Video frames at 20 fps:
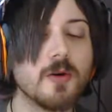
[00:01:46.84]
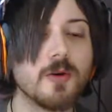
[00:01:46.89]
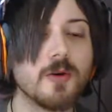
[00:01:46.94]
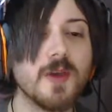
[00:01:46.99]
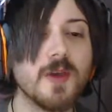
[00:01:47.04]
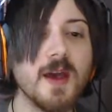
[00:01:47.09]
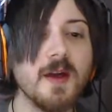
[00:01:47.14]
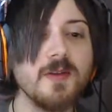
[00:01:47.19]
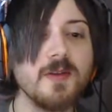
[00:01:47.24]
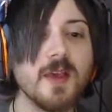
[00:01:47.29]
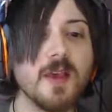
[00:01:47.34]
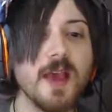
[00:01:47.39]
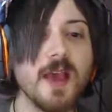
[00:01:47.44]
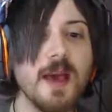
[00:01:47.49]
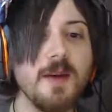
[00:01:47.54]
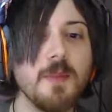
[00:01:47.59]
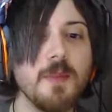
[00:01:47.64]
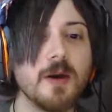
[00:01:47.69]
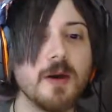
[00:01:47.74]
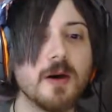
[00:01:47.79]
the hell's
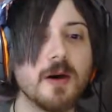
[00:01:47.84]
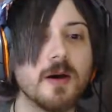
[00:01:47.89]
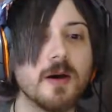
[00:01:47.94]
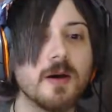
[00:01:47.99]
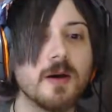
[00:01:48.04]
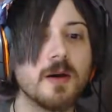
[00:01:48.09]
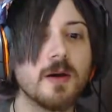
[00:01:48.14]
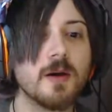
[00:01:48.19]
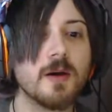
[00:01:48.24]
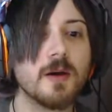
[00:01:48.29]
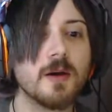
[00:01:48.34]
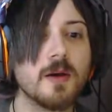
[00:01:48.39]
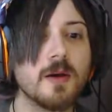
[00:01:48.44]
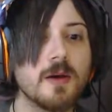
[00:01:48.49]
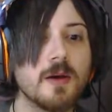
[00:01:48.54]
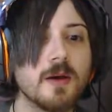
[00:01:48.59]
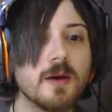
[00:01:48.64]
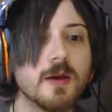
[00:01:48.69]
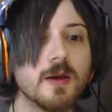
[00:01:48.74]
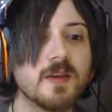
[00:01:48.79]
Emma?
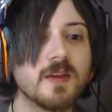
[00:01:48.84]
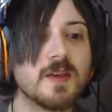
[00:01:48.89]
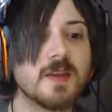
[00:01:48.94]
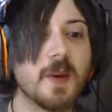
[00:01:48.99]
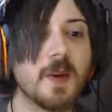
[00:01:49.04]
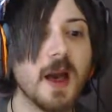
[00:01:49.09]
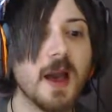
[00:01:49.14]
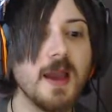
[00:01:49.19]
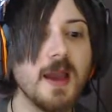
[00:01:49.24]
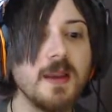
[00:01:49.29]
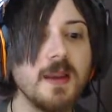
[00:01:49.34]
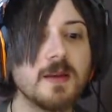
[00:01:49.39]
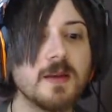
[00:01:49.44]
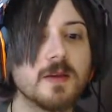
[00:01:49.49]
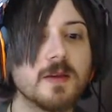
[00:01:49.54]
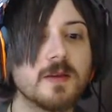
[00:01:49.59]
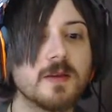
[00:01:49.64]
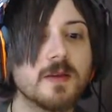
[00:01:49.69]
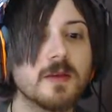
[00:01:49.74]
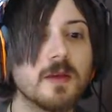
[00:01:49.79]
Is she behind
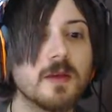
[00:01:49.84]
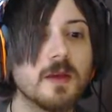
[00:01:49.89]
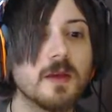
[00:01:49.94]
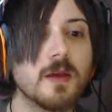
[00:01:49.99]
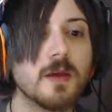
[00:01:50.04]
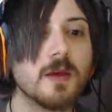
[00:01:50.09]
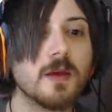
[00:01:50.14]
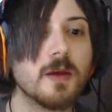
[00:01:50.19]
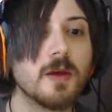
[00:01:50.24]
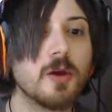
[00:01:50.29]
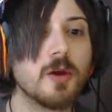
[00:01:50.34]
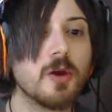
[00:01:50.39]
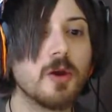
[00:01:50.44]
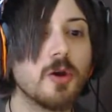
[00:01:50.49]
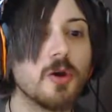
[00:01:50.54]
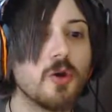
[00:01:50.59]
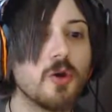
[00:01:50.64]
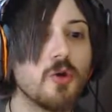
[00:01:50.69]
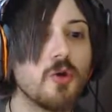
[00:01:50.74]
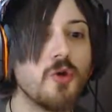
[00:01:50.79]
us?
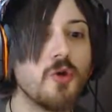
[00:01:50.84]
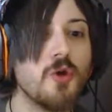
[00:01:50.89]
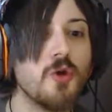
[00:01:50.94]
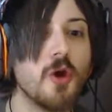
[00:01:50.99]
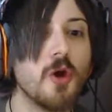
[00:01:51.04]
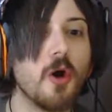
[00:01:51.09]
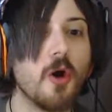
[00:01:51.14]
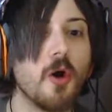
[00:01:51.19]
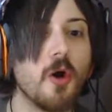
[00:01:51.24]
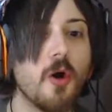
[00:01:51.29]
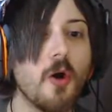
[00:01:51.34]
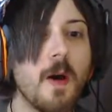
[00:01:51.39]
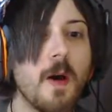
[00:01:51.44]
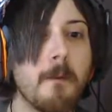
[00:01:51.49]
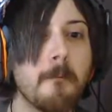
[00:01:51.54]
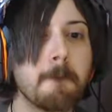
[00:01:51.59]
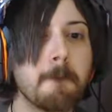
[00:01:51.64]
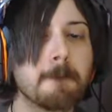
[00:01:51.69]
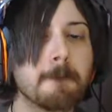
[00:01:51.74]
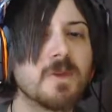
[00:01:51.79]
No.
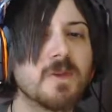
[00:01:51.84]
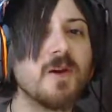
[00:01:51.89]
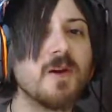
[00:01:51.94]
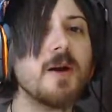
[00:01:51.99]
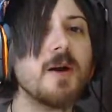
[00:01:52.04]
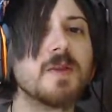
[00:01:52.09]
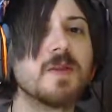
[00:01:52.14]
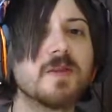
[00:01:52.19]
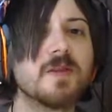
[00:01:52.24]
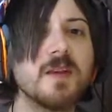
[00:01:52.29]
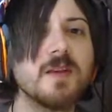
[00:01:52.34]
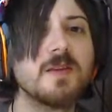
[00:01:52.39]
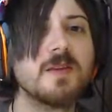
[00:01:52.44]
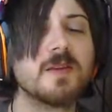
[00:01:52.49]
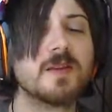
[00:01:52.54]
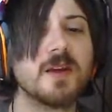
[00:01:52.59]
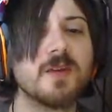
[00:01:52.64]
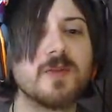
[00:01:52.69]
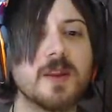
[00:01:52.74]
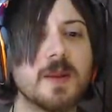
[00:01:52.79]
Sorry, the
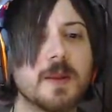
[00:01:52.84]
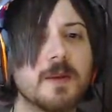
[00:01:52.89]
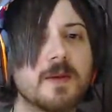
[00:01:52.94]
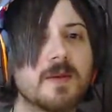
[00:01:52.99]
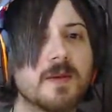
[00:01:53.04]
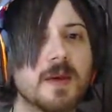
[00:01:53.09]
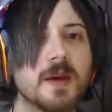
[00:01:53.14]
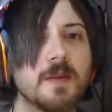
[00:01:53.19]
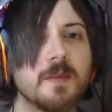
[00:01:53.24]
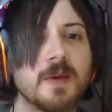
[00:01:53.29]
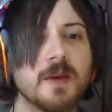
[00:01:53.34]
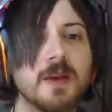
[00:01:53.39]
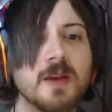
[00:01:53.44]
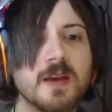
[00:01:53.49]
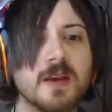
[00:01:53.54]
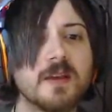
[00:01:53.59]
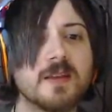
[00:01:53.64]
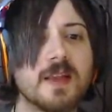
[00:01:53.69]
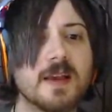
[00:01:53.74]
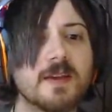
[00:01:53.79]
sensitivity in this game
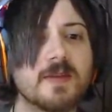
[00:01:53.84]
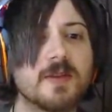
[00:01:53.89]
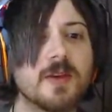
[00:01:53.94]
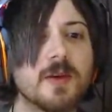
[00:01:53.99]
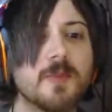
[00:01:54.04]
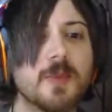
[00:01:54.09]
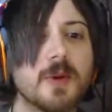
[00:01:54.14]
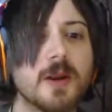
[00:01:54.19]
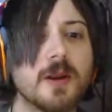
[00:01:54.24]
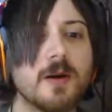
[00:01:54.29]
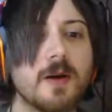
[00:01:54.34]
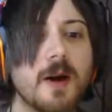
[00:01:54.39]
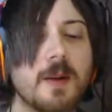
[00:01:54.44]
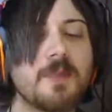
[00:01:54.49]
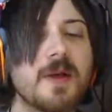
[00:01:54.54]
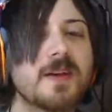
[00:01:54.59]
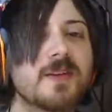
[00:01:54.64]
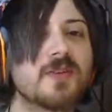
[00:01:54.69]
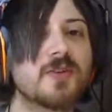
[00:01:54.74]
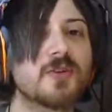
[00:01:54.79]
is like super low. I'm
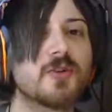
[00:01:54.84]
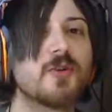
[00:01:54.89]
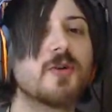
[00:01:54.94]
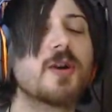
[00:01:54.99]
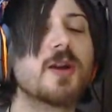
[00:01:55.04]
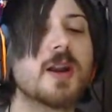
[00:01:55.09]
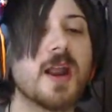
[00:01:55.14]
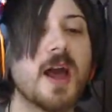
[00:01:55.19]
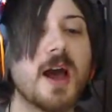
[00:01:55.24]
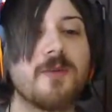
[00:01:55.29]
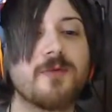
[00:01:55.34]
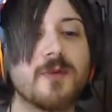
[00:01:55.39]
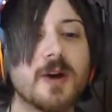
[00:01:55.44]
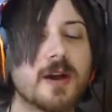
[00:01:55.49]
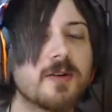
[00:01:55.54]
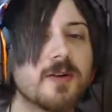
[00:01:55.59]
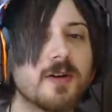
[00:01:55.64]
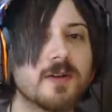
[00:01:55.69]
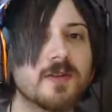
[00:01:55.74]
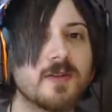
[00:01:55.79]
like scrolling halfway
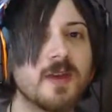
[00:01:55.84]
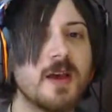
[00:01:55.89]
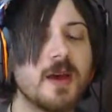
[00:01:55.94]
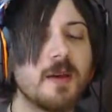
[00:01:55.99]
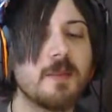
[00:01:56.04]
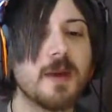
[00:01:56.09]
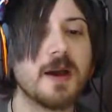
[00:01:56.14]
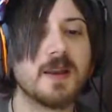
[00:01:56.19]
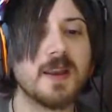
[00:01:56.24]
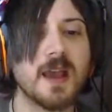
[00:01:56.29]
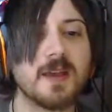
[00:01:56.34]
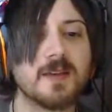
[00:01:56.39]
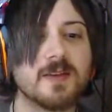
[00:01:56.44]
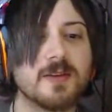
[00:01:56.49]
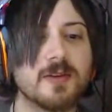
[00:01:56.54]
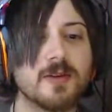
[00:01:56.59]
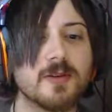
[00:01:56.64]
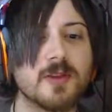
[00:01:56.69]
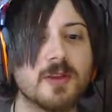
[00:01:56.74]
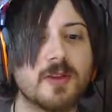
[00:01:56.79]
across my desk
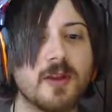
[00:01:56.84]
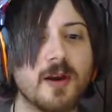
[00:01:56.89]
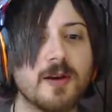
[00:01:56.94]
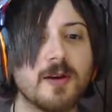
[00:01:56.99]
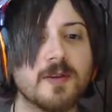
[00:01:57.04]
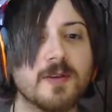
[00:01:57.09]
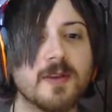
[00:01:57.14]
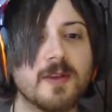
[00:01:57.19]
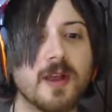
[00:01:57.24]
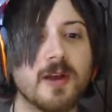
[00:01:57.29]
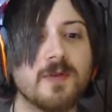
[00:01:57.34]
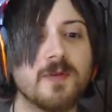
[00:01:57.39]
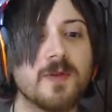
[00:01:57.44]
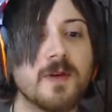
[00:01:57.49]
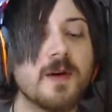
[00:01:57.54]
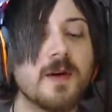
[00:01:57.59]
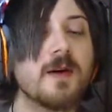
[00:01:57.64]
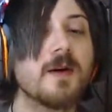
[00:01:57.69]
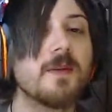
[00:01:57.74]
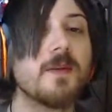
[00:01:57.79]
just to turn and stuff.
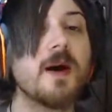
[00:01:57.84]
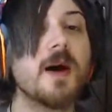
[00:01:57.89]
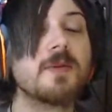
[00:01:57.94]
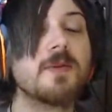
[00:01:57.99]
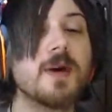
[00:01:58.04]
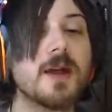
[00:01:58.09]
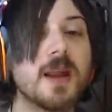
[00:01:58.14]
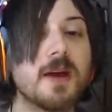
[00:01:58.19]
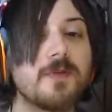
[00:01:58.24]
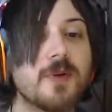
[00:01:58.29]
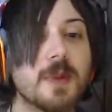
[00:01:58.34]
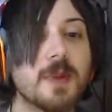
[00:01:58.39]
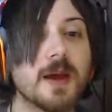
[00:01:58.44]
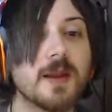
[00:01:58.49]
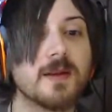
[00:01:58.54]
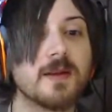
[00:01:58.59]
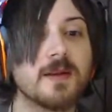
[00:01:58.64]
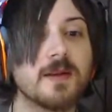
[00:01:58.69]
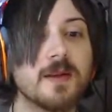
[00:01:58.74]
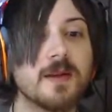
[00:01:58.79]
But whatever,
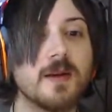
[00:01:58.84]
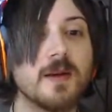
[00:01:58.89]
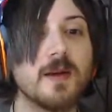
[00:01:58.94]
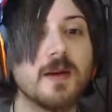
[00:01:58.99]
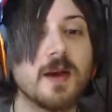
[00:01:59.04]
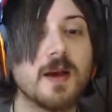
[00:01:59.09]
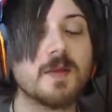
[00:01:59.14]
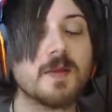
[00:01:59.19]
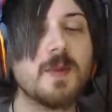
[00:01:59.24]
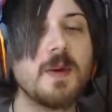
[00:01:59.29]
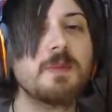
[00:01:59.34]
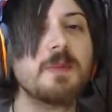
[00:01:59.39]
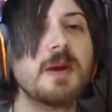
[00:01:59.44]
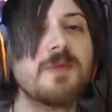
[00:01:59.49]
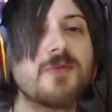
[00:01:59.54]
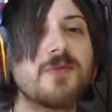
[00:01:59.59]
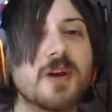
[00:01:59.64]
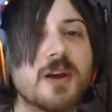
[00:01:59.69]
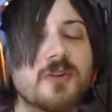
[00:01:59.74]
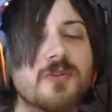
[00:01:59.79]
man. It's meant
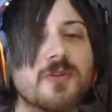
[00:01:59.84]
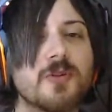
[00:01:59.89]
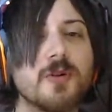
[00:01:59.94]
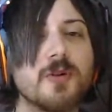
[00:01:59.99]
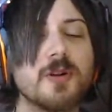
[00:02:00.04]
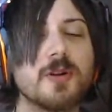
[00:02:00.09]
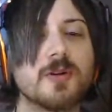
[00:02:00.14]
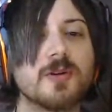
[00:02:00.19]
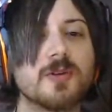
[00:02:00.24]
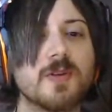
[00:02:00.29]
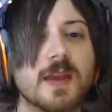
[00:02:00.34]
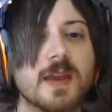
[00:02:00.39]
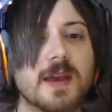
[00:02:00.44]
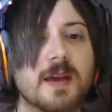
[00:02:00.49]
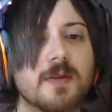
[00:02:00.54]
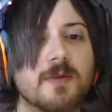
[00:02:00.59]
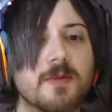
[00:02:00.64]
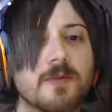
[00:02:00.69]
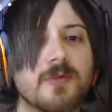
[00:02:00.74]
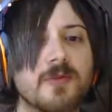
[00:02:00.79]
for controllers, like,
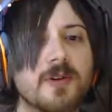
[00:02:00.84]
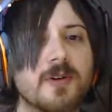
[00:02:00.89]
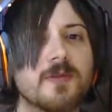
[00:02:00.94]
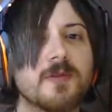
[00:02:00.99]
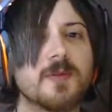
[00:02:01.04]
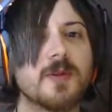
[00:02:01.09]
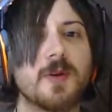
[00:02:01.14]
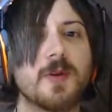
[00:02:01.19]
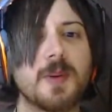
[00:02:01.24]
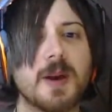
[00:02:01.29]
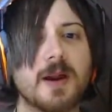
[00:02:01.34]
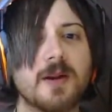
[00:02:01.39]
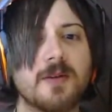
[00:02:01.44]
for no apparent